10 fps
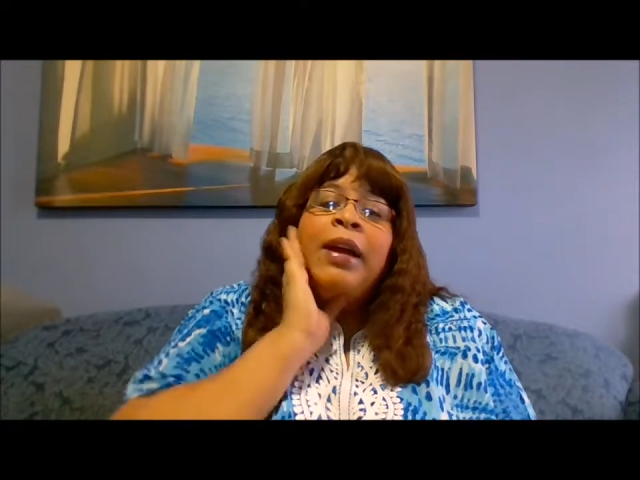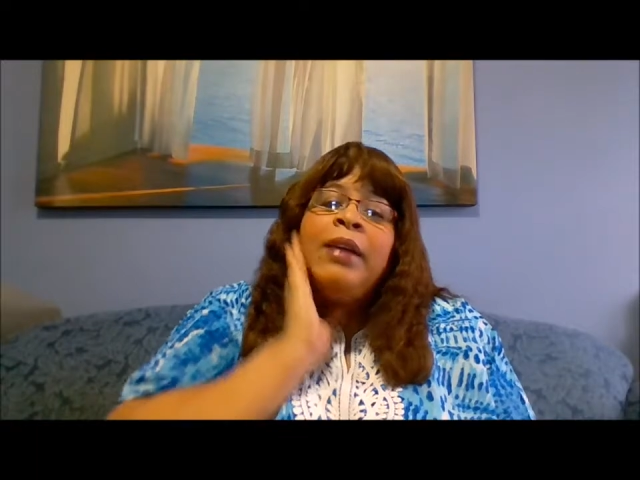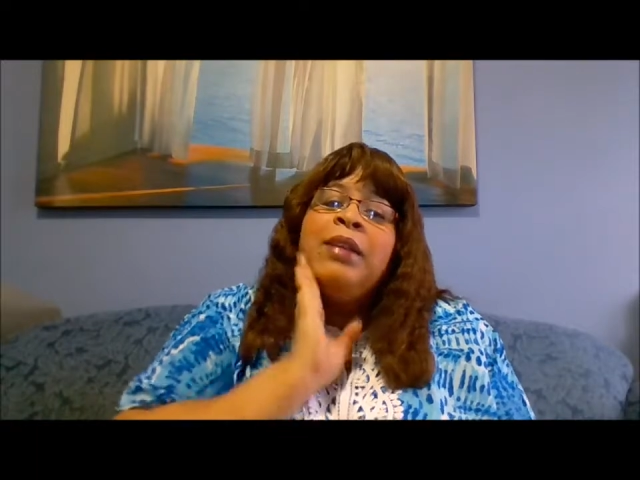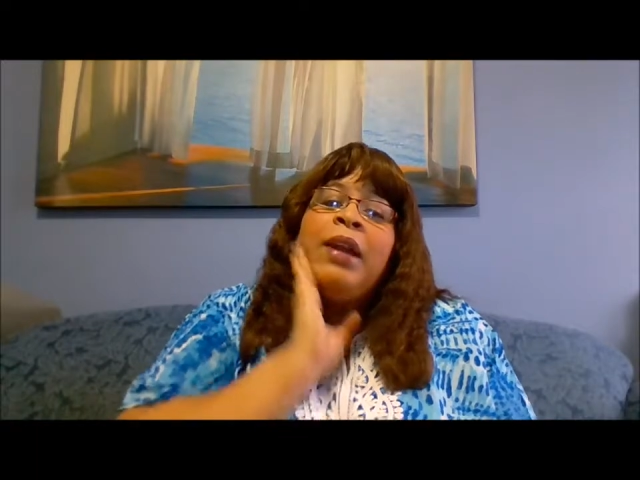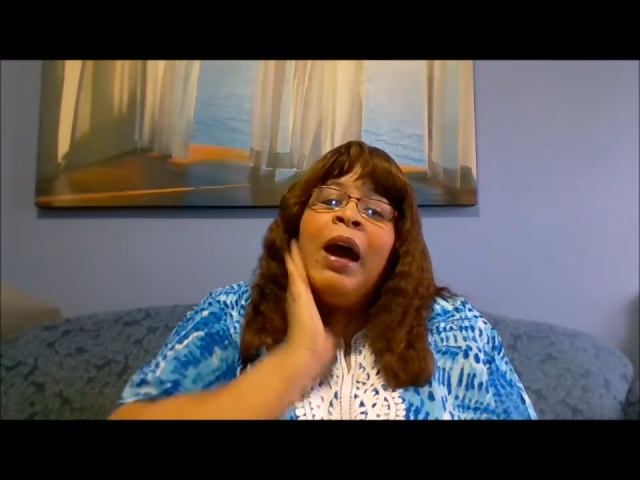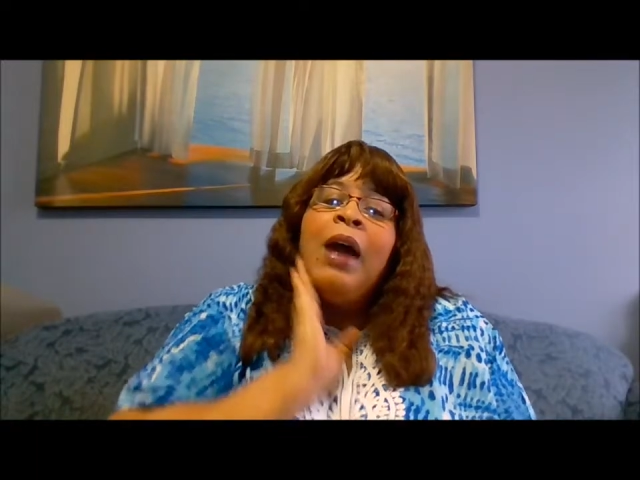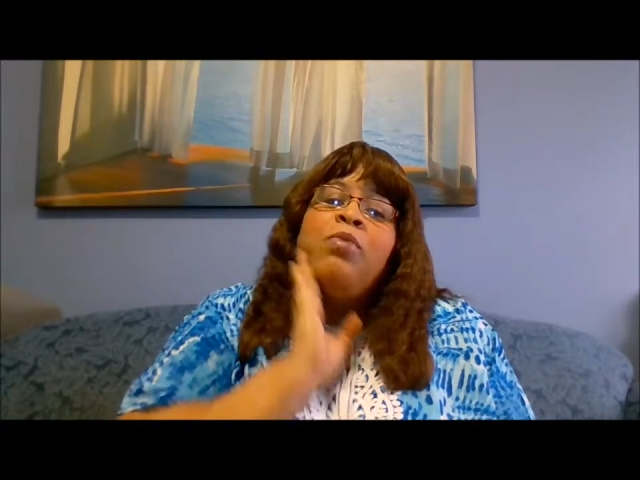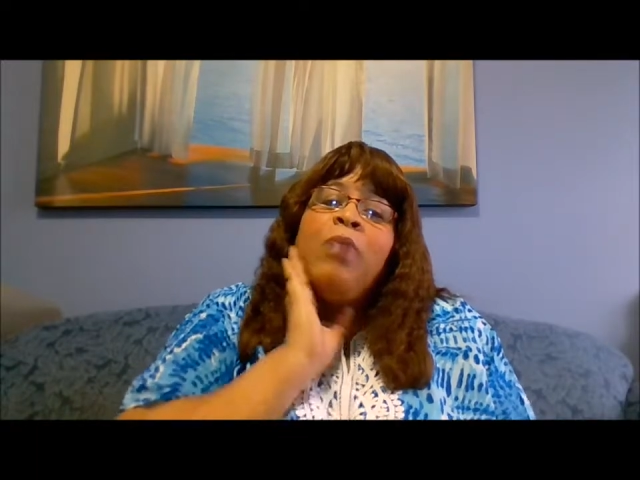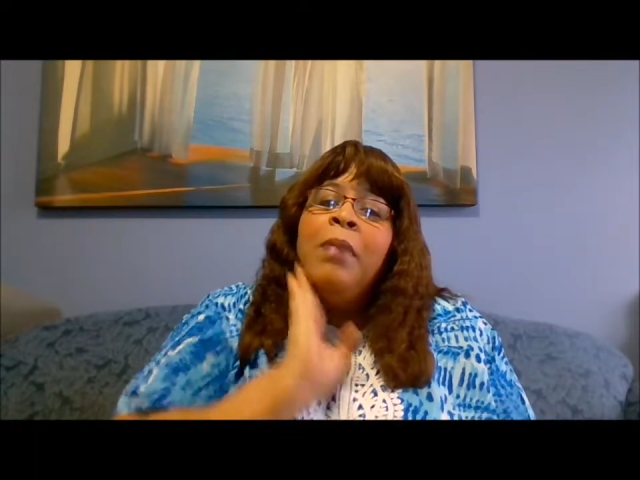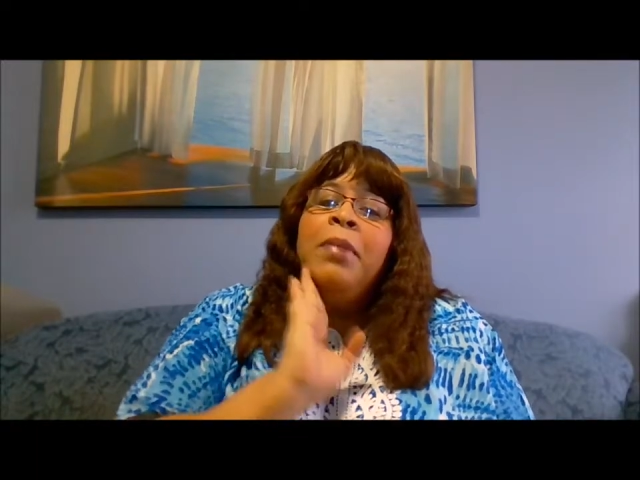I said, I
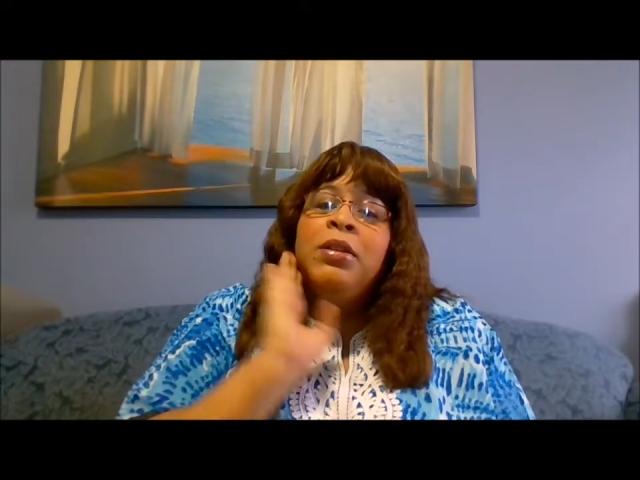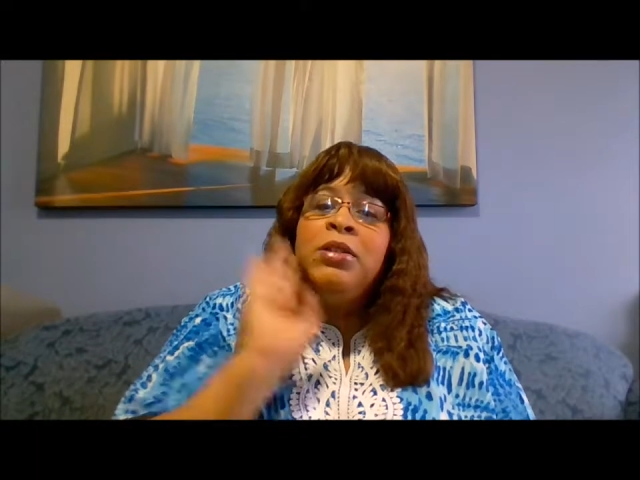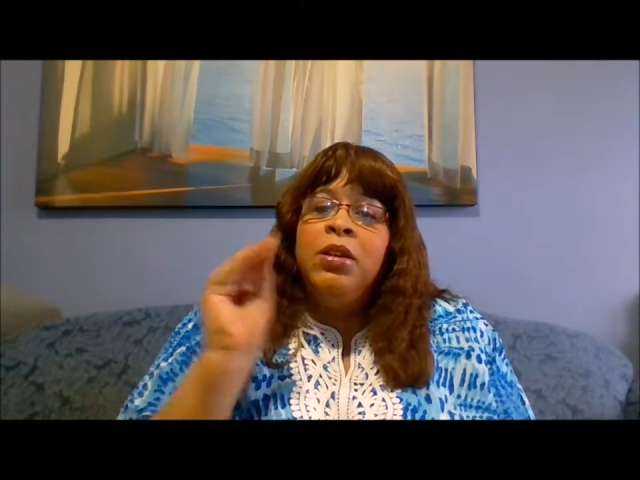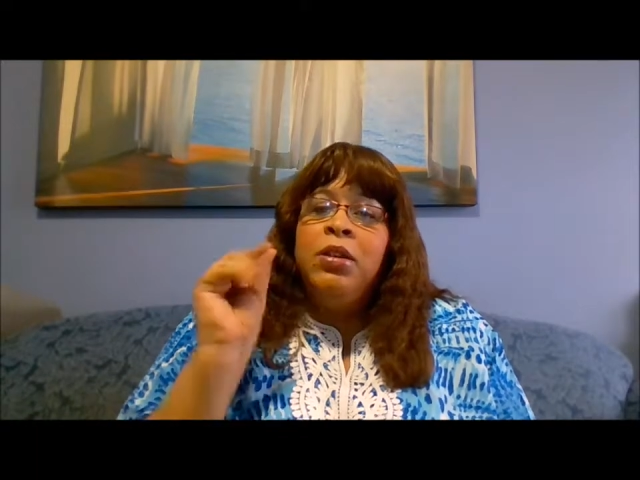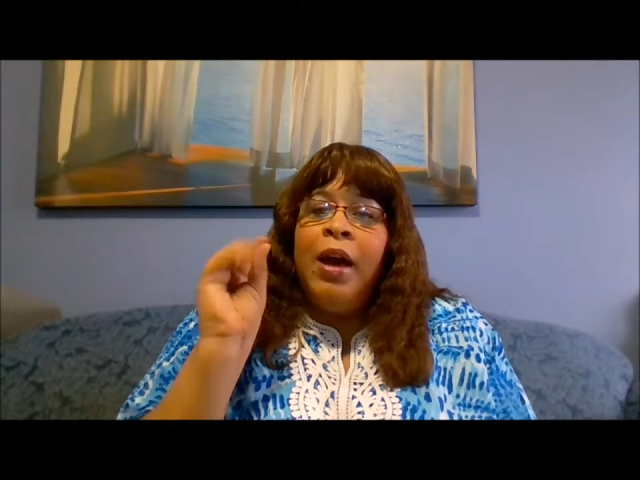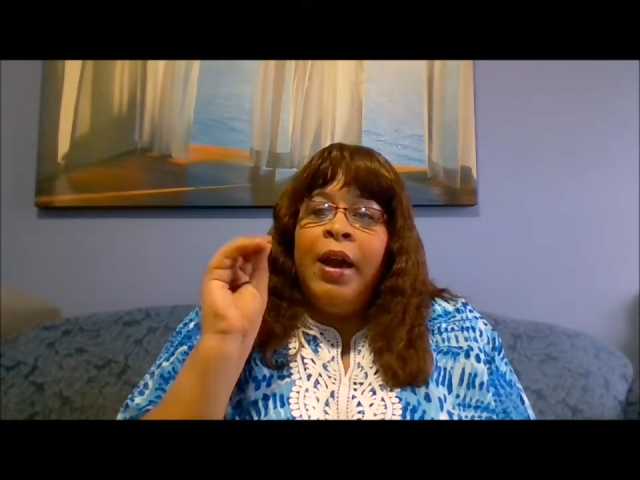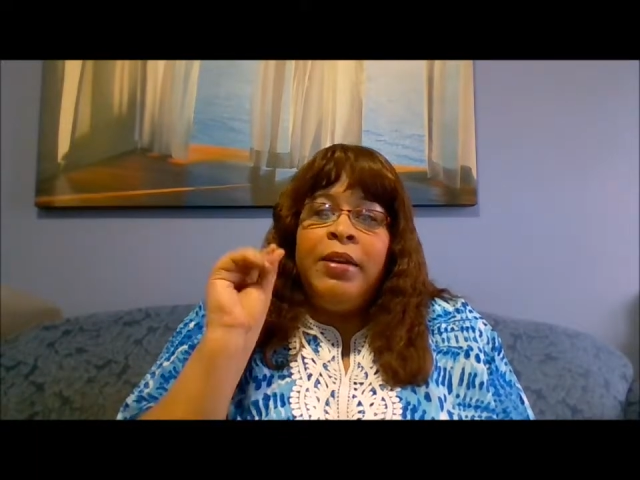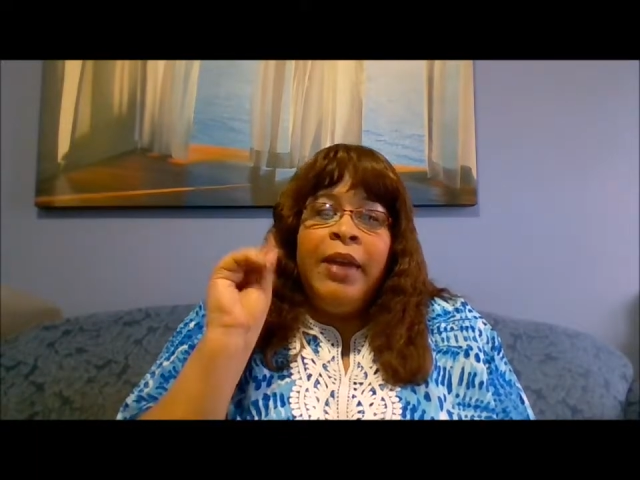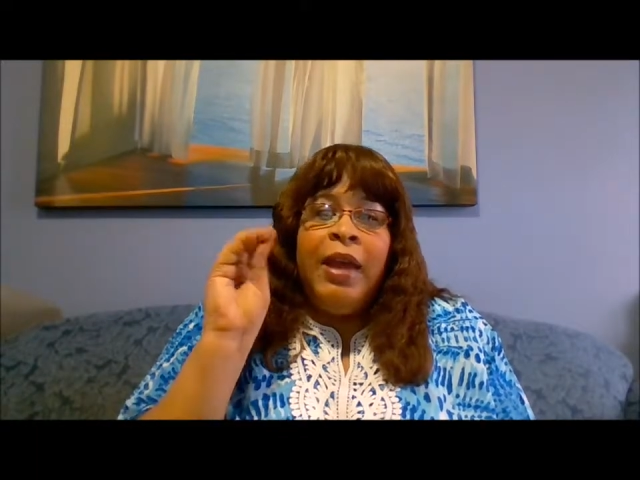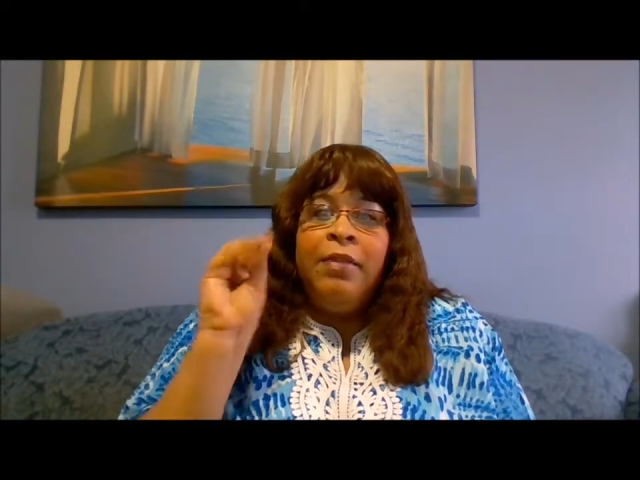rub until I can't